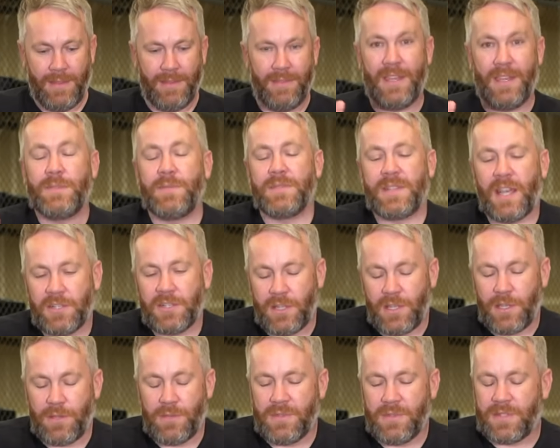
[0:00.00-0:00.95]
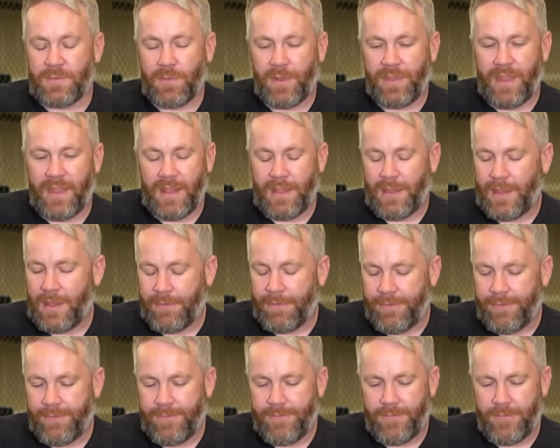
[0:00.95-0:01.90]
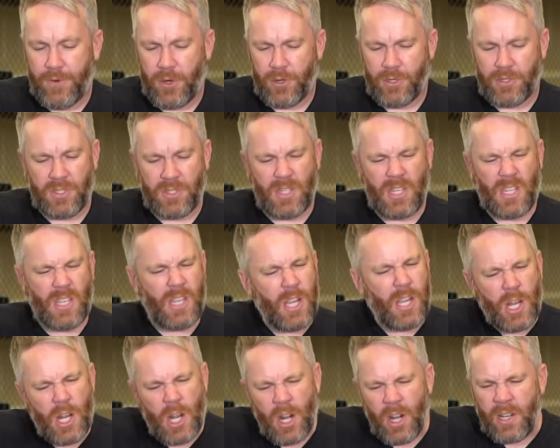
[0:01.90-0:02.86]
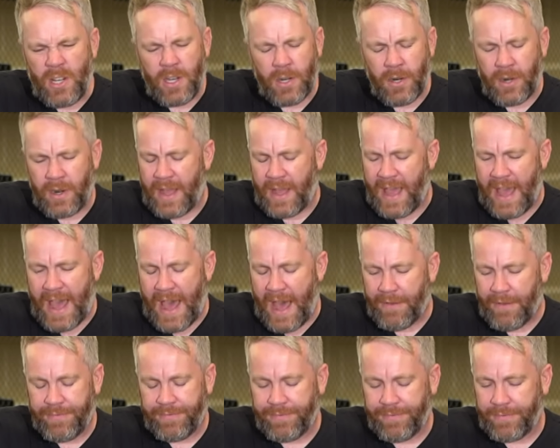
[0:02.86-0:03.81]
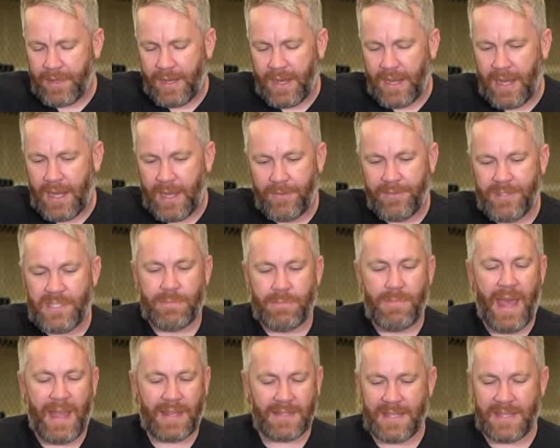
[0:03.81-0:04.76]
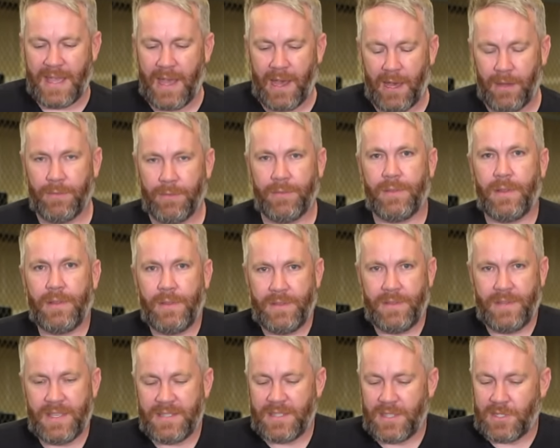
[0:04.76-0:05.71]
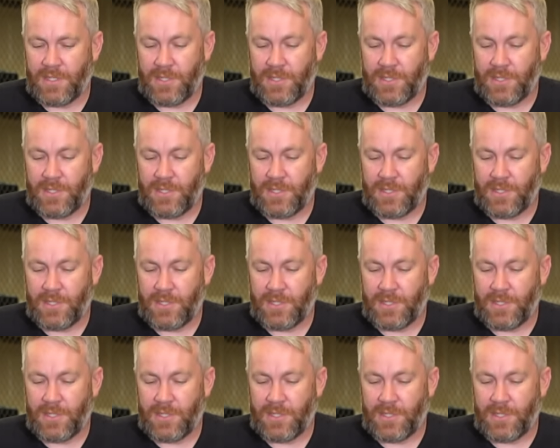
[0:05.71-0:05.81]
This was actually used within the first year and a half of SmackDown. This is